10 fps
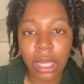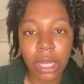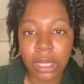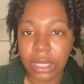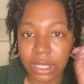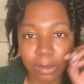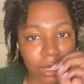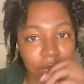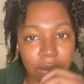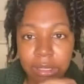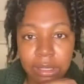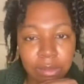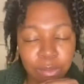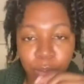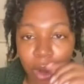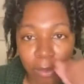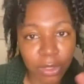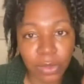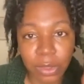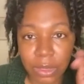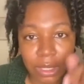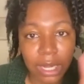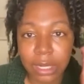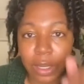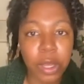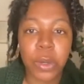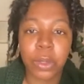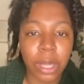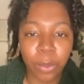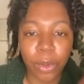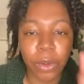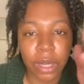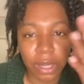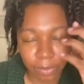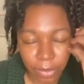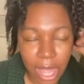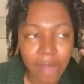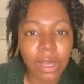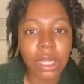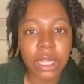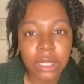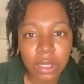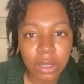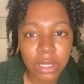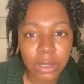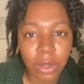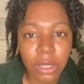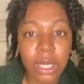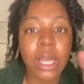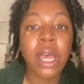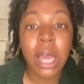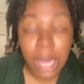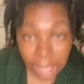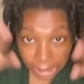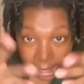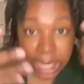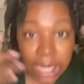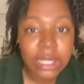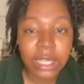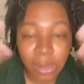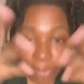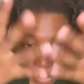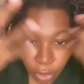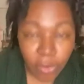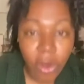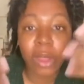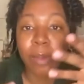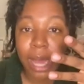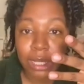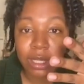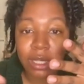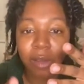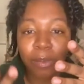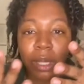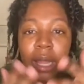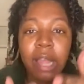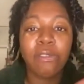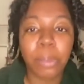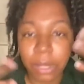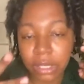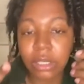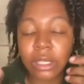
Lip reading: and that's something that I purposely was like, no, like we're gonna have a cleanser that's gonna cleanse and like remove all the bad stuff, but like replenish